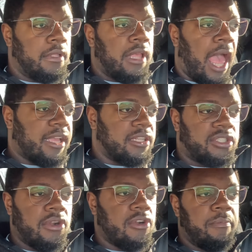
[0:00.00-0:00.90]
I can
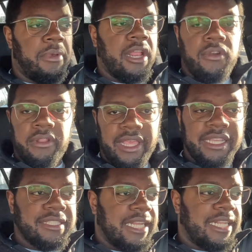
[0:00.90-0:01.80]
turn better or
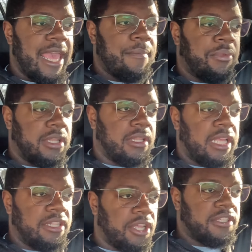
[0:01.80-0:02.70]
things like that, but
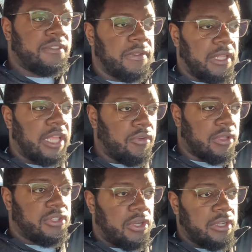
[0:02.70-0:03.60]
it does feel like you
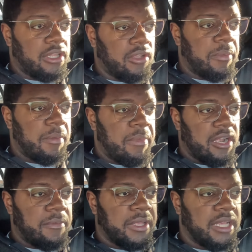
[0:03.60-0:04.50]
can turn a little bit
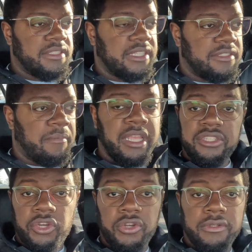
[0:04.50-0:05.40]
better because this
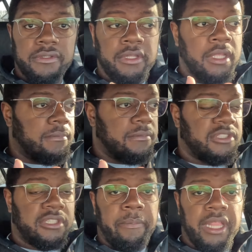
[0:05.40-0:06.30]
mid-turn
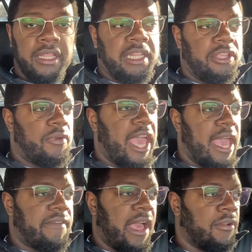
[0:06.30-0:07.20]
stability you
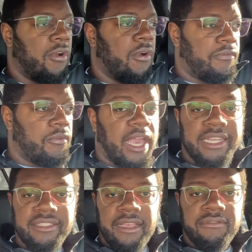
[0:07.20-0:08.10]
have. I don't know if you
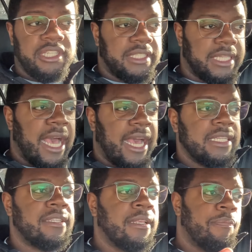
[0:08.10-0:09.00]
guys have
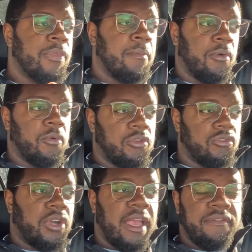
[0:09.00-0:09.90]
GTIs, but when you
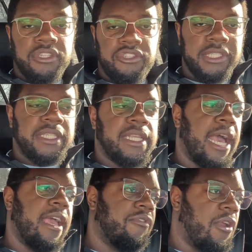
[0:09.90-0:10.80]
drive your
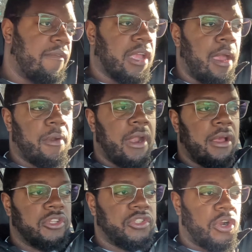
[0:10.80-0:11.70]
GTI, if you're ever coming around
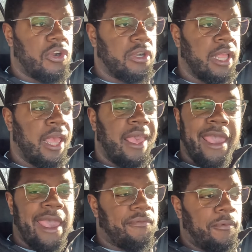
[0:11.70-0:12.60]
a turn,
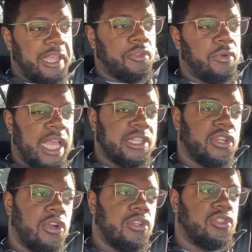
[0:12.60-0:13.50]
halfway through that
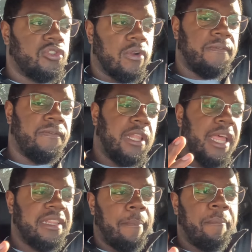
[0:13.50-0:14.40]
turn, you sort of feel
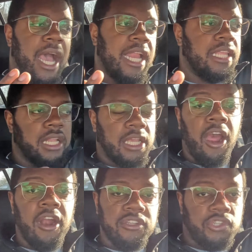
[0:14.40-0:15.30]
like the body of the
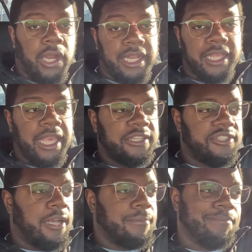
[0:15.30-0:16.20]
car is trying to catch
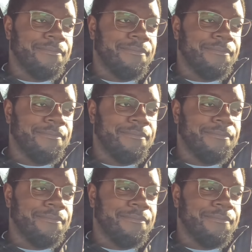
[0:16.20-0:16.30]
up.